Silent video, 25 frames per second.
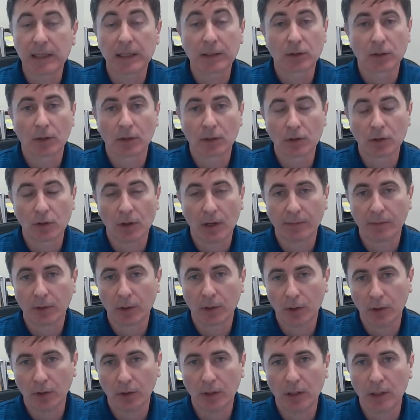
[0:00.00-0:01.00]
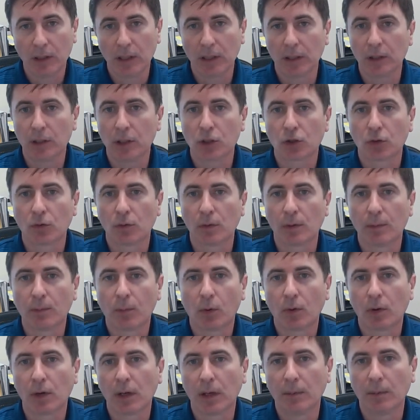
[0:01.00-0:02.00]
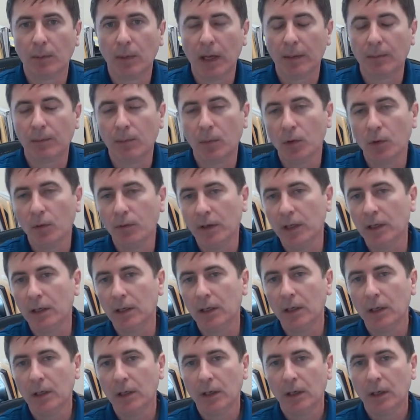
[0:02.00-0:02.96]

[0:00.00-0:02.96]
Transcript: as long as you have a good condition report at move-in,